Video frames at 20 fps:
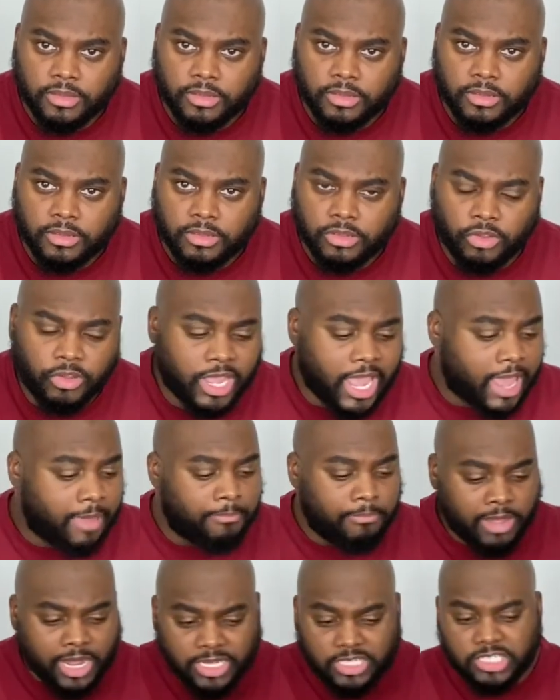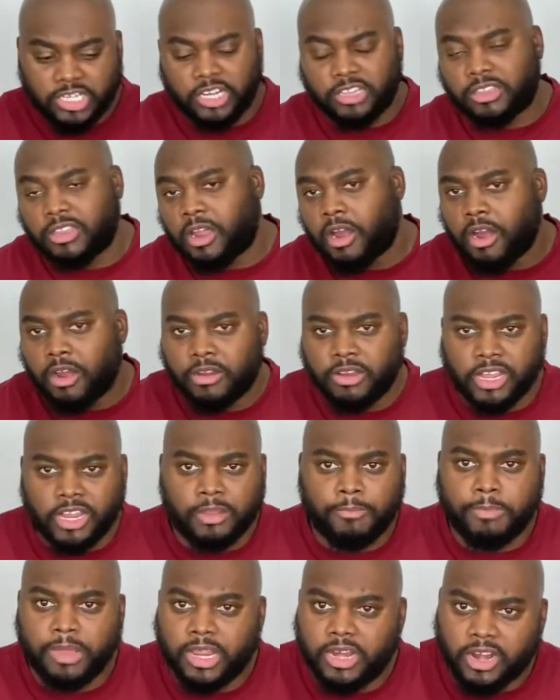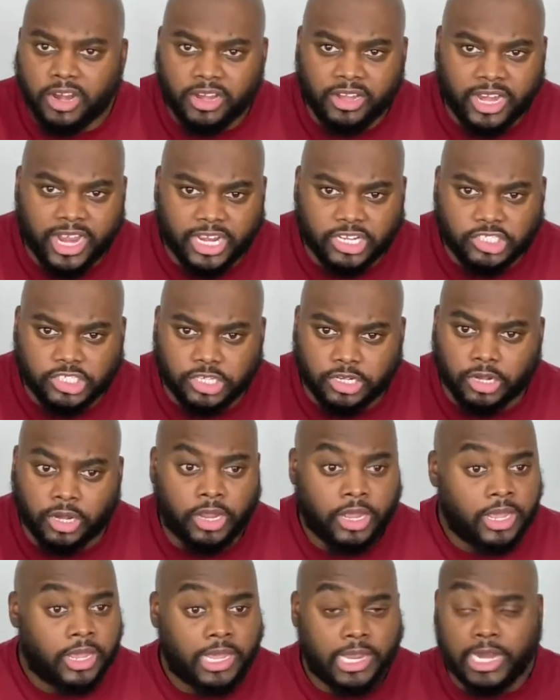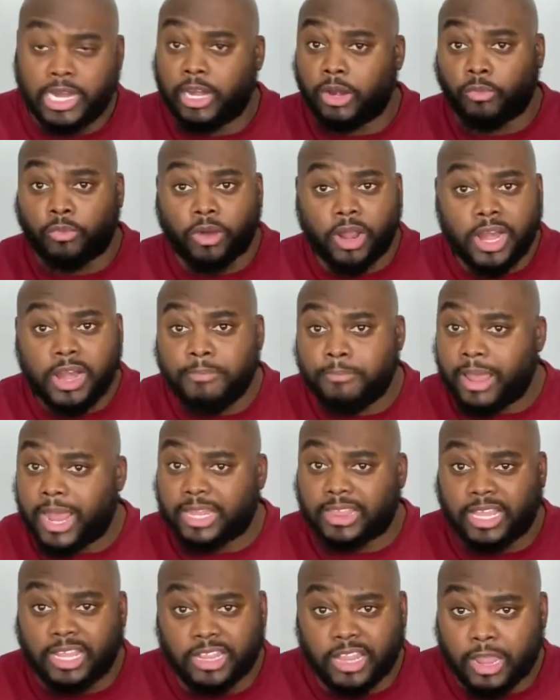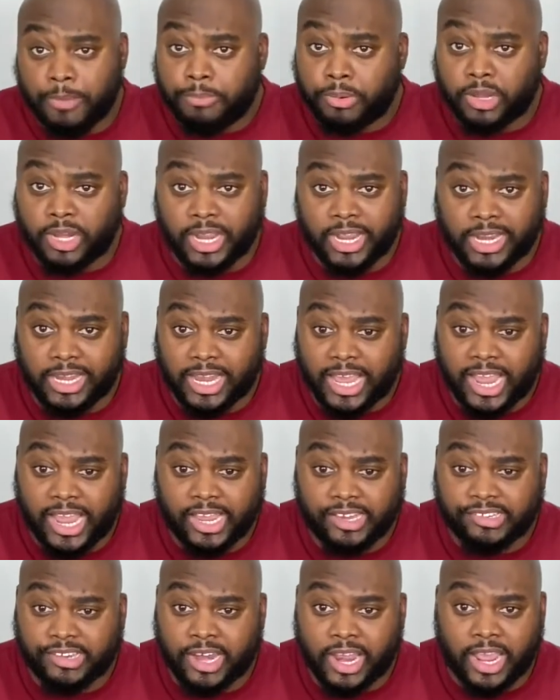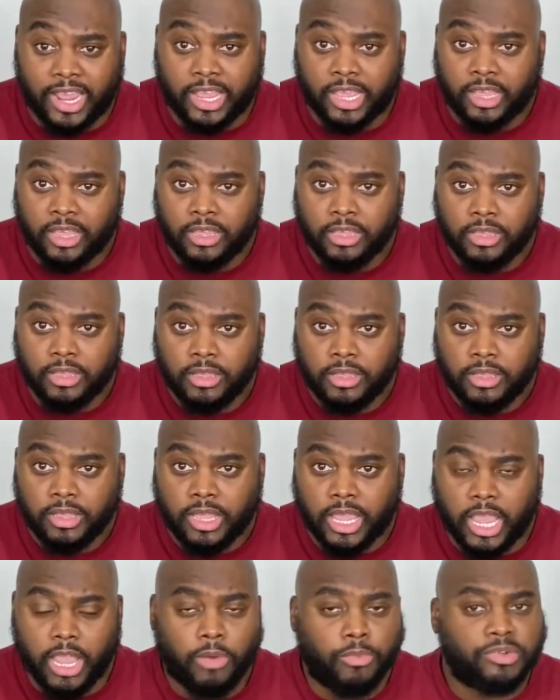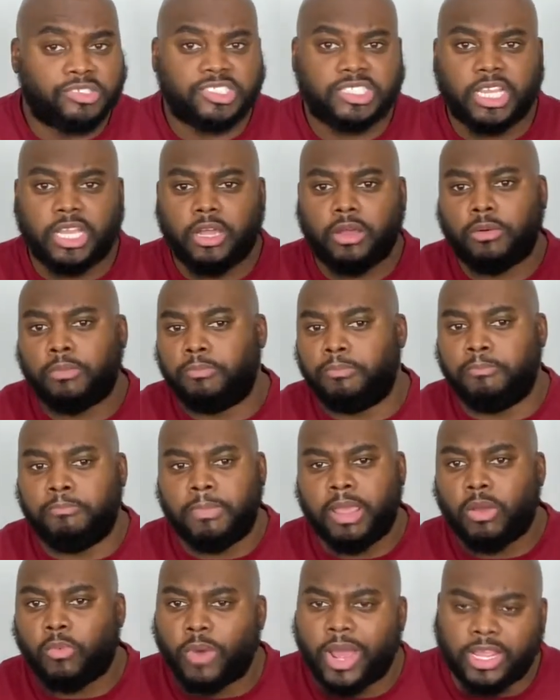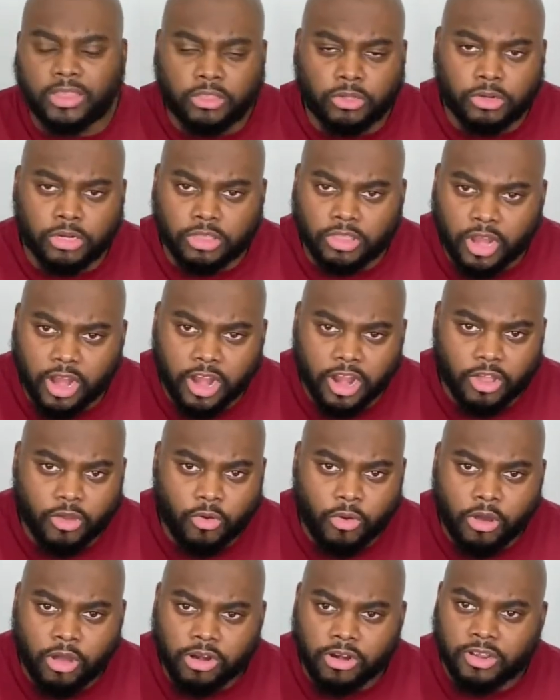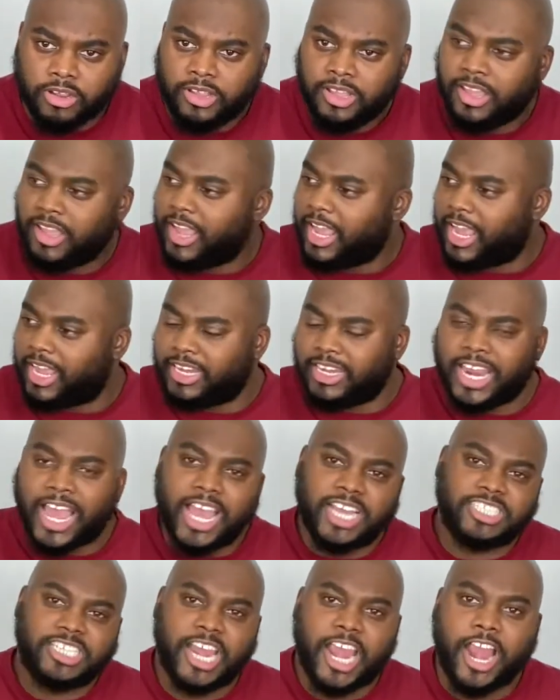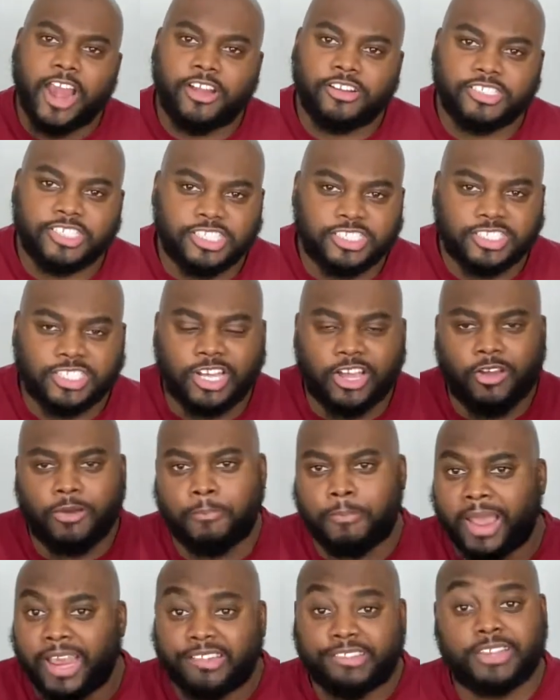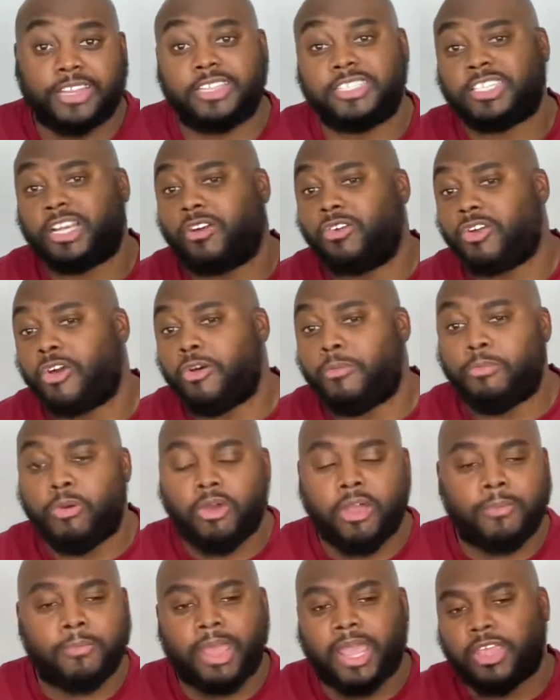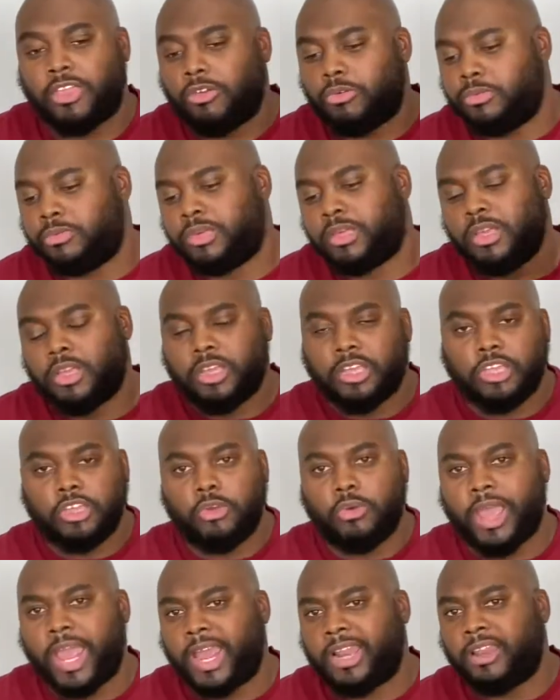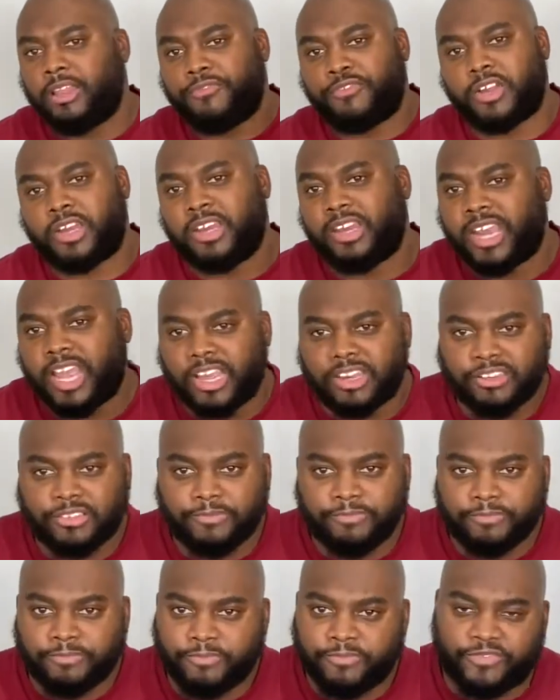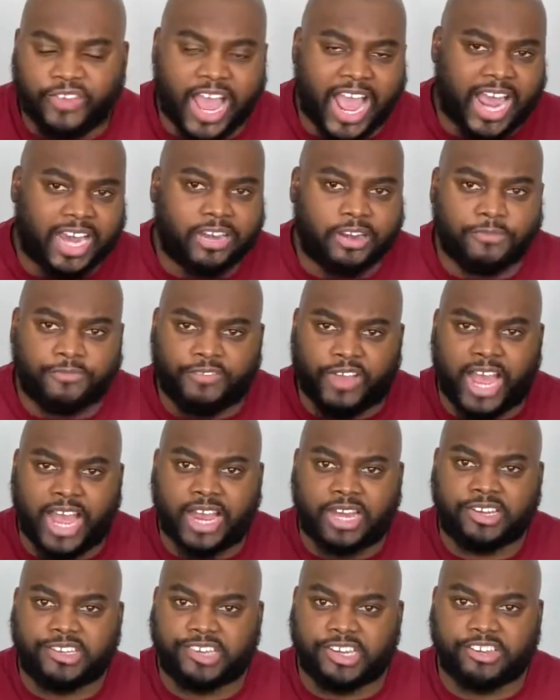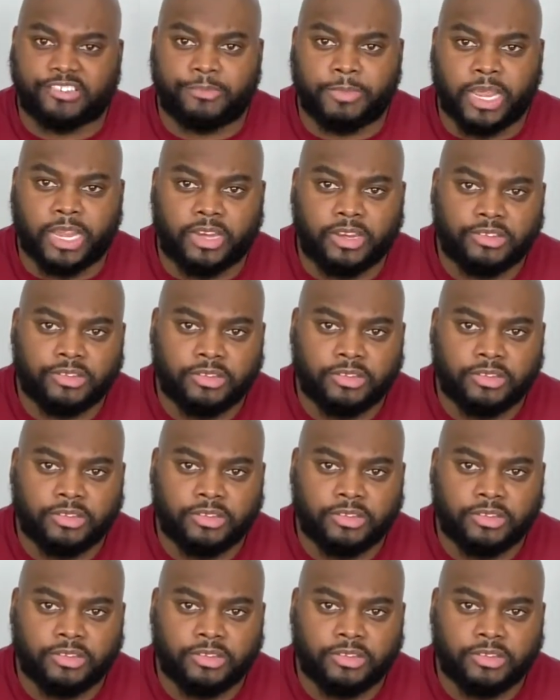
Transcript: You got Mitchell III that'll be there next year. And the running back that they put in last night, it was still midway through the third quarter, and Najee Harris just basically told old boy, man, you handle it for the next 5 to 6 minutes.